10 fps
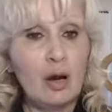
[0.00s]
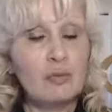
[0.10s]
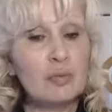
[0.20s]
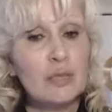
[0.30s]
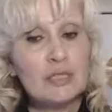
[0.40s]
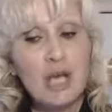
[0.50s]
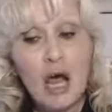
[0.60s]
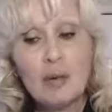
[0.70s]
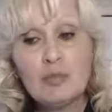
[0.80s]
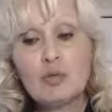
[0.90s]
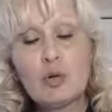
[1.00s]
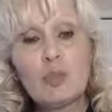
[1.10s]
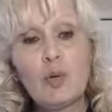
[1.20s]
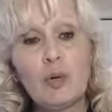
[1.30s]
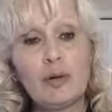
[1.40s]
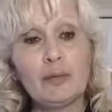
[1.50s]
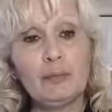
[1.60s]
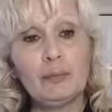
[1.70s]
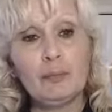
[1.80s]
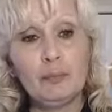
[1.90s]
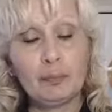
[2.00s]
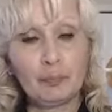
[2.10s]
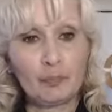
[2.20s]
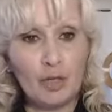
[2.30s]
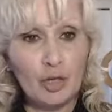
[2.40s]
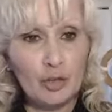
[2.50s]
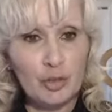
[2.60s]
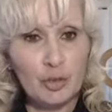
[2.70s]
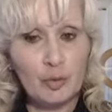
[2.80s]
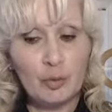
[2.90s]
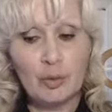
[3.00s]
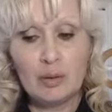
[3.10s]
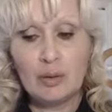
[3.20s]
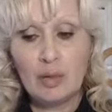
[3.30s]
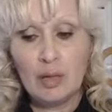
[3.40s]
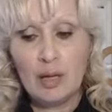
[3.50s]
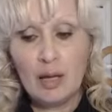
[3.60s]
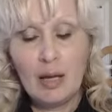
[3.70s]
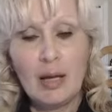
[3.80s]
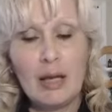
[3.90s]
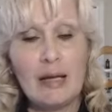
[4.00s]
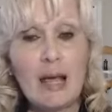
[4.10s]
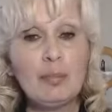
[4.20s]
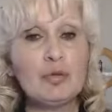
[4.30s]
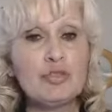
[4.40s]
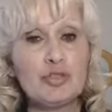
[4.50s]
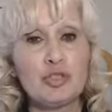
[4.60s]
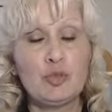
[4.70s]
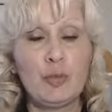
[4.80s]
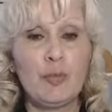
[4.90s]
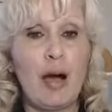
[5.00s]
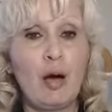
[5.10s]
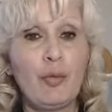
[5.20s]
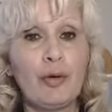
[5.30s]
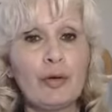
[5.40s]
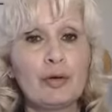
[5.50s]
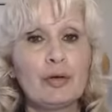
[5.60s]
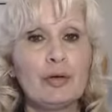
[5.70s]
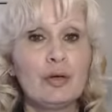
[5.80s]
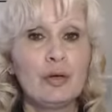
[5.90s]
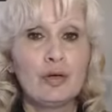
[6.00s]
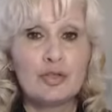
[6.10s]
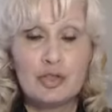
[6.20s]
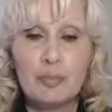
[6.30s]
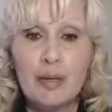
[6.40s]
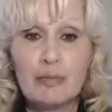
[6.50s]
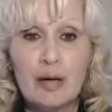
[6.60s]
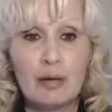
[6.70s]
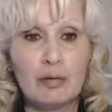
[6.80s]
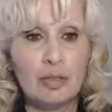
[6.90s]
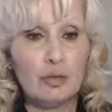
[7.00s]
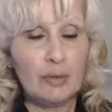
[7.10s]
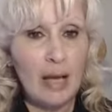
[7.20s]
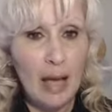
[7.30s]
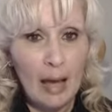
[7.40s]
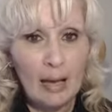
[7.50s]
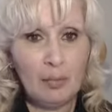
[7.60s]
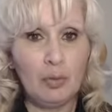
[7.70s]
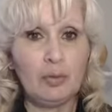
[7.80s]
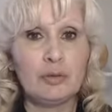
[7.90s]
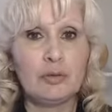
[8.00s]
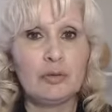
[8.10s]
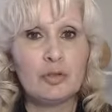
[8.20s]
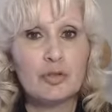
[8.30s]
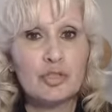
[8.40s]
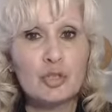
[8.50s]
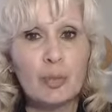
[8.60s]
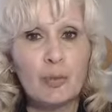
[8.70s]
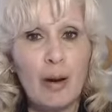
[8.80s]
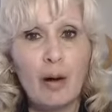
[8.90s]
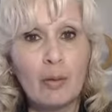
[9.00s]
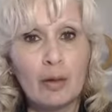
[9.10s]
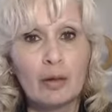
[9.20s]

From the time you were born, you enabled your superpower to be there. You enabled your superpower.